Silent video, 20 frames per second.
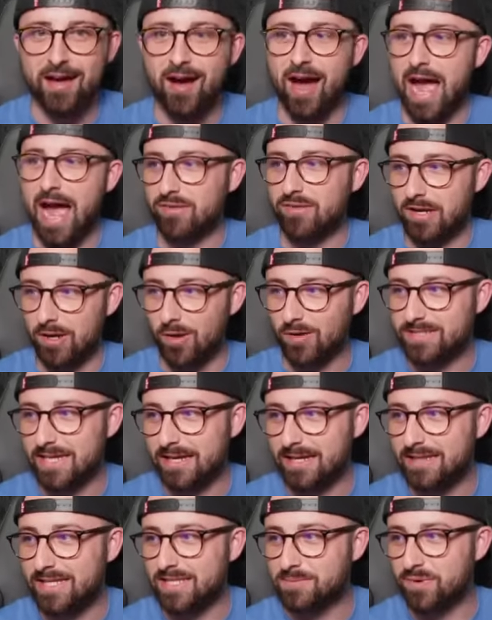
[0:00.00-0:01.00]
I haven't looked at
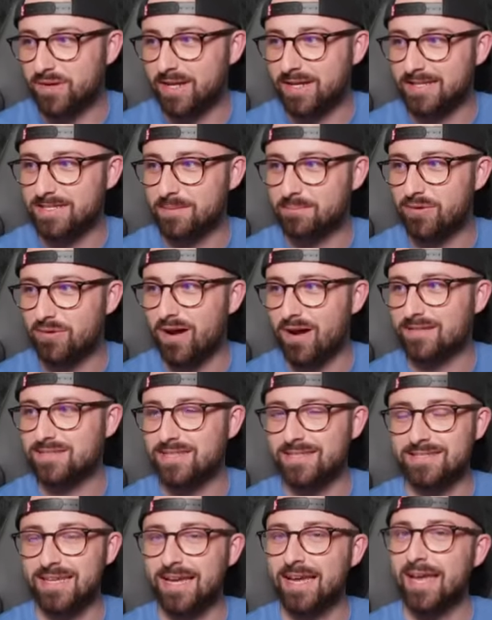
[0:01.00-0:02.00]
any of these predicted
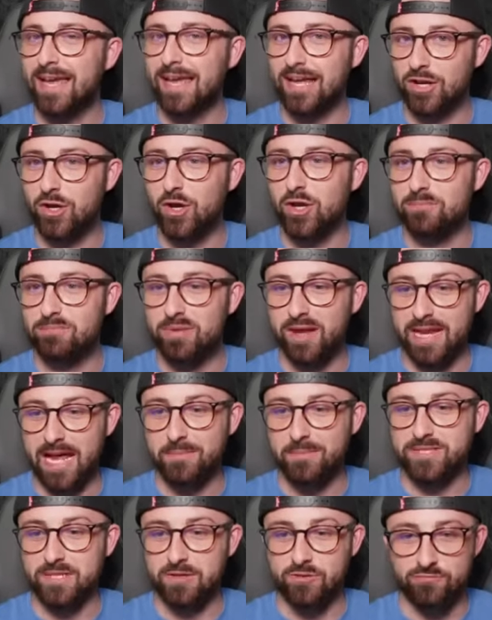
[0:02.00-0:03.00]
prices. It could be an
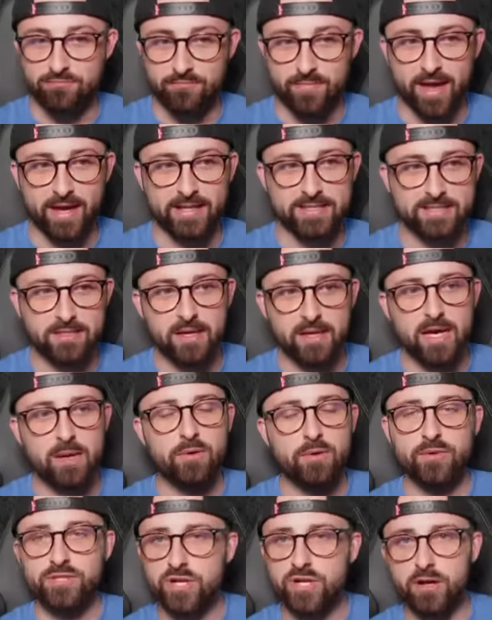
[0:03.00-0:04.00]
absolute mess.
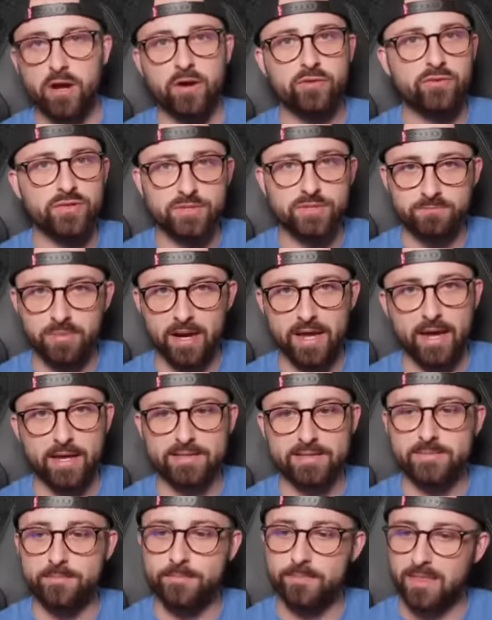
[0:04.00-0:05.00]
But we're just going to go through some
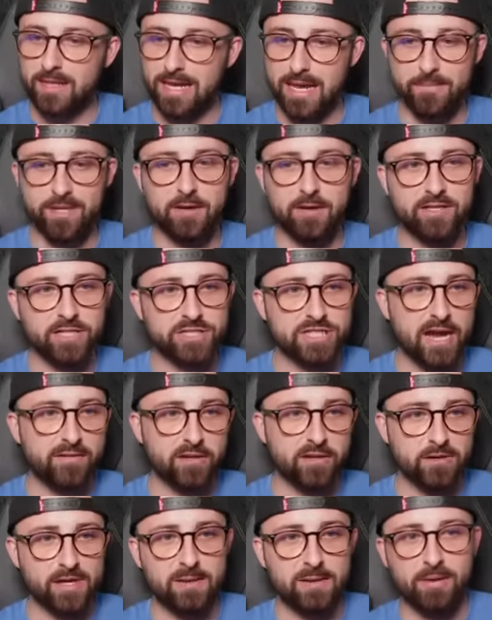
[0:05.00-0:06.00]
players. Let me know in the chat
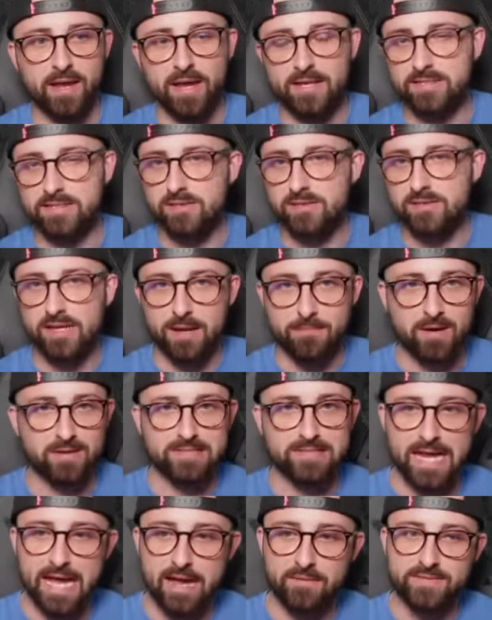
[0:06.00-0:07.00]
if there are any players that you think are
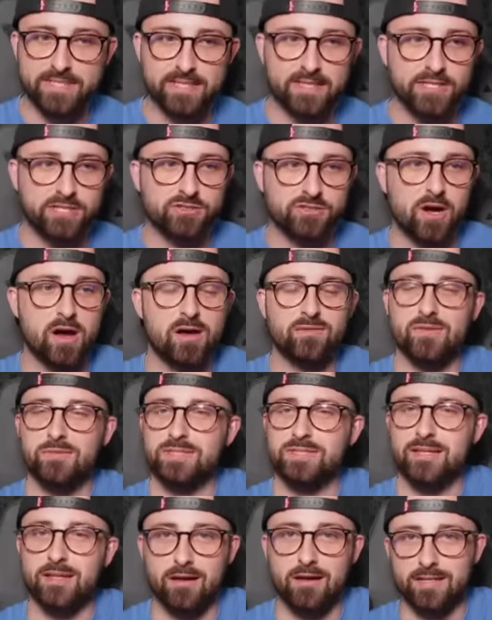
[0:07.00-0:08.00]
must-haves in these drafts.
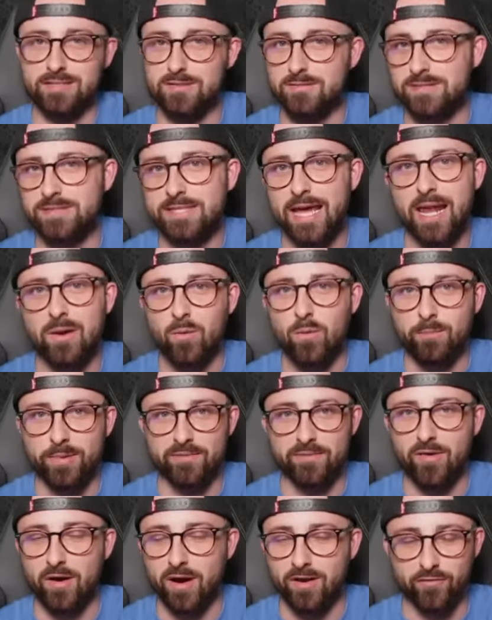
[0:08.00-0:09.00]
Obviously, the likes of Salah will
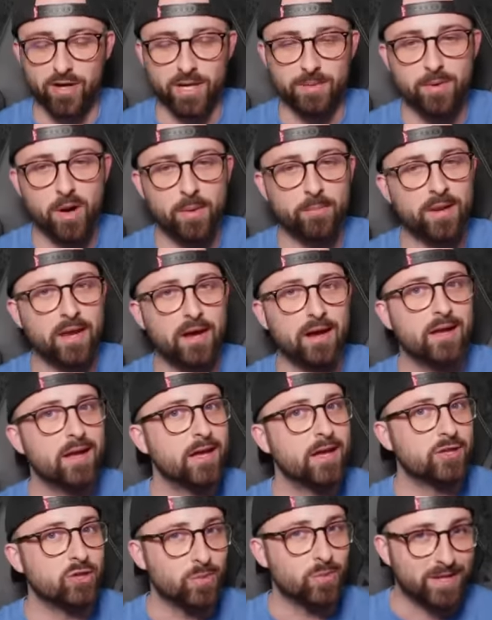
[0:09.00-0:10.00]
be very, very popular.
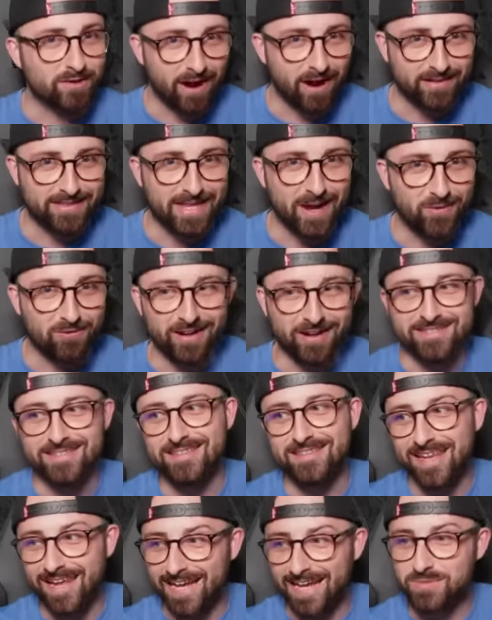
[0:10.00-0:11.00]
Do we downgrade
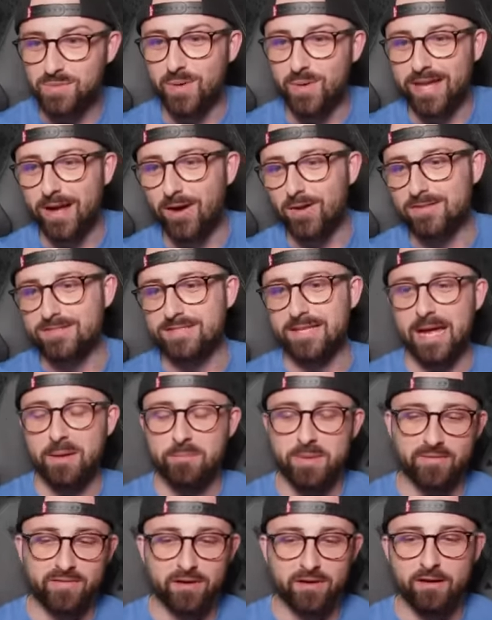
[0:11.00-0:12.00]
to Diaz? We'll get onto
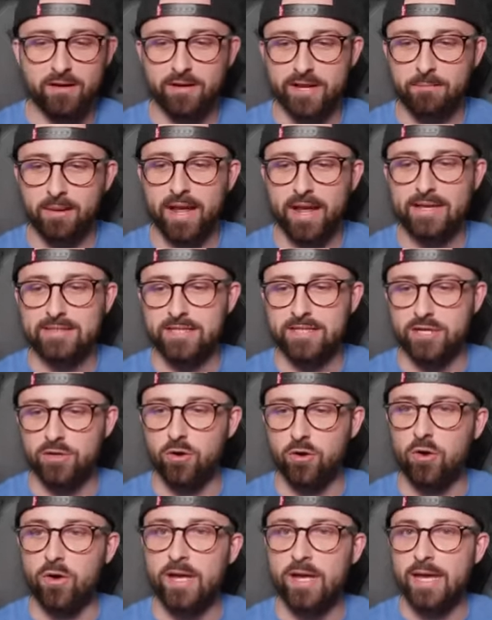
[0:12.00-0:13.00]
that. But if there are any players that
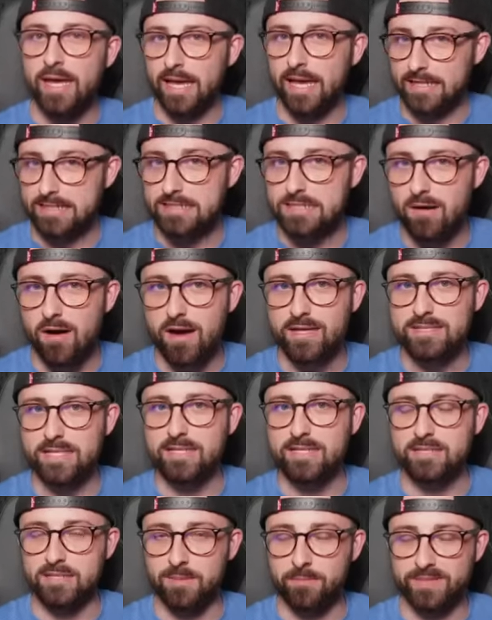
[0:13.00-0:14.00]
you're
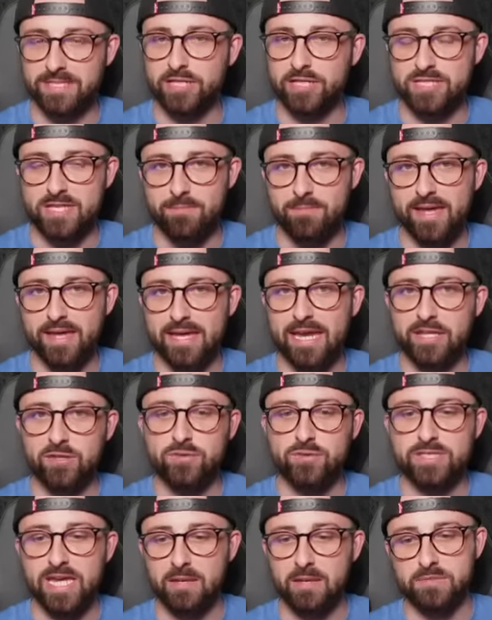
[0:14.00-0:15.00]
excited to potentially pick in
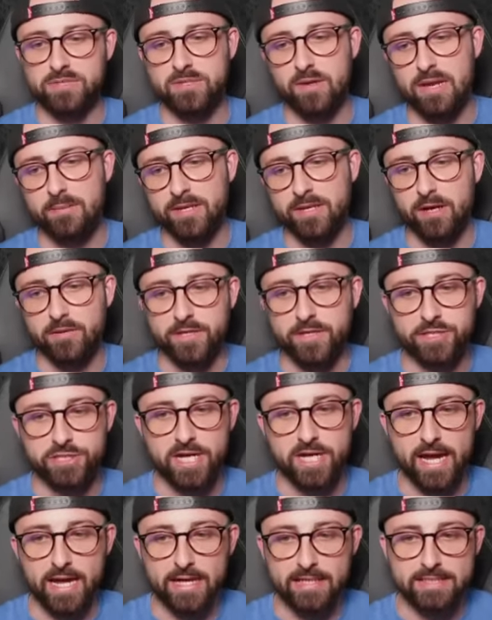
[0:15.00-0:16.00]
your teams, do let me know in the
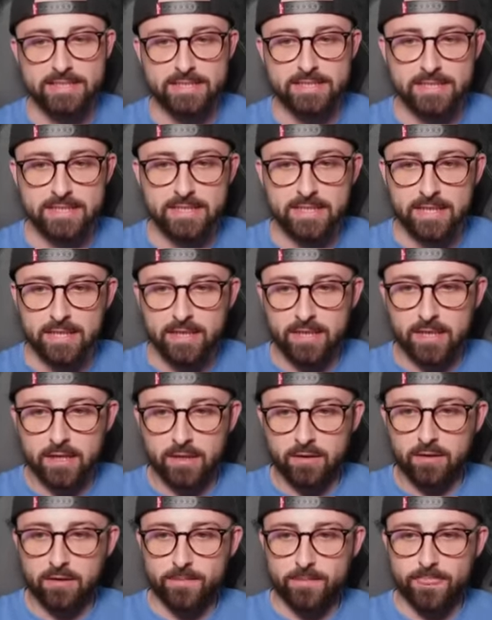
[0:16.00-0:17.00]
chat.
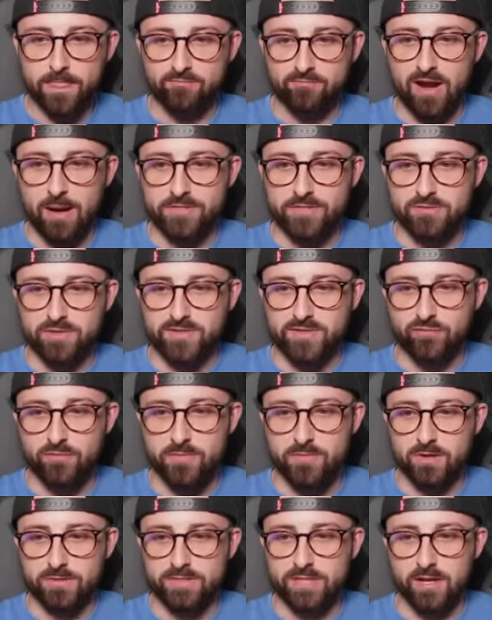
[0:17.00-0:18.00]
Raptor is
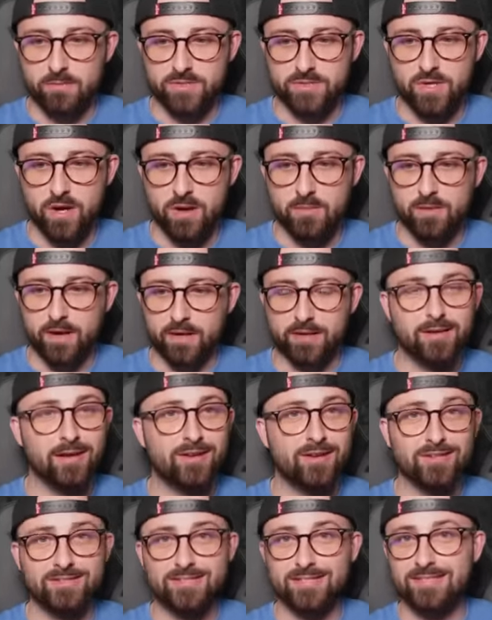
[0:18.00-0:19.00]
from Nottingham, so am I.
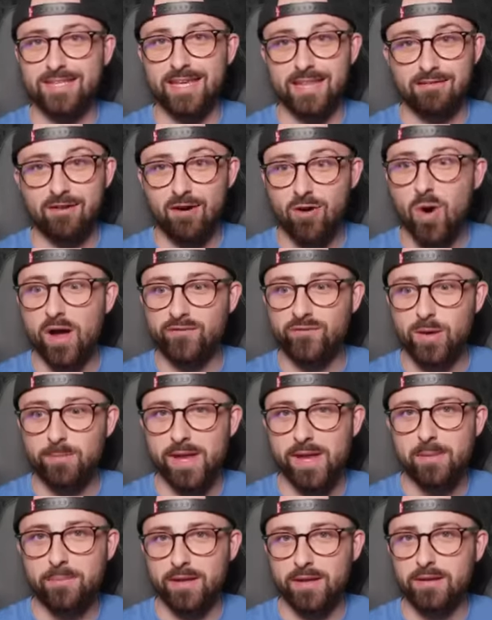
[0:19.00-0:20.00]
Good to see. There are quite a few
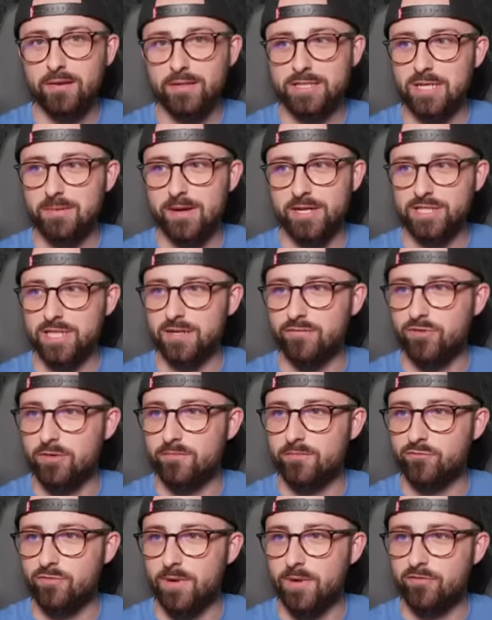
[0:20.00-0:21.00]
people in Nottingham, actually,
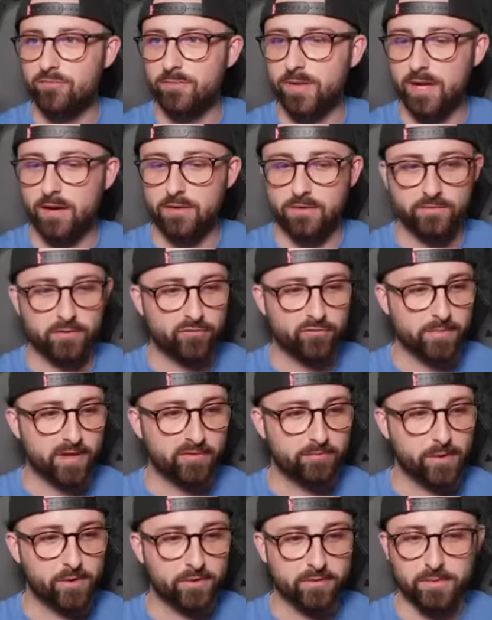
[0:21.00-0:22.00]
from FPL, from
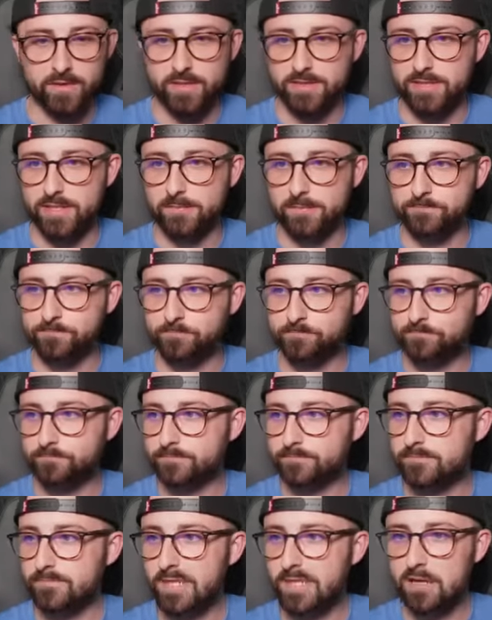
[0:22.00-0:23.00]
the FPL community.
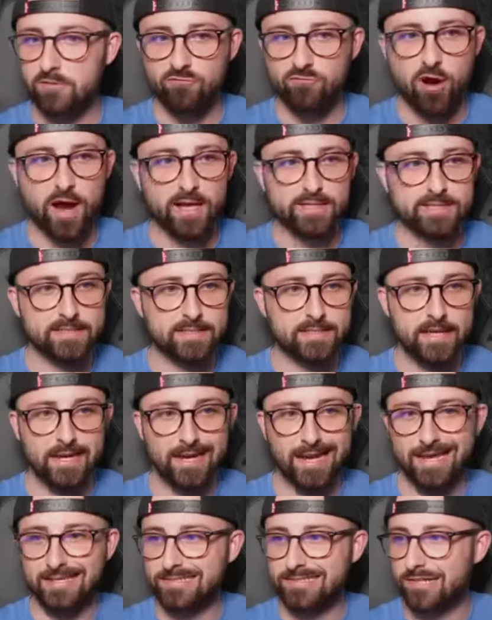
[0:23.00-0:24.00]
Right,
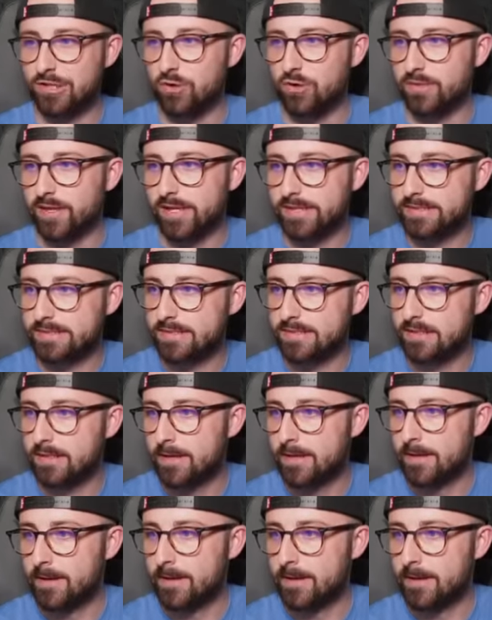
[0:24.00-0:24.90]
let's do this.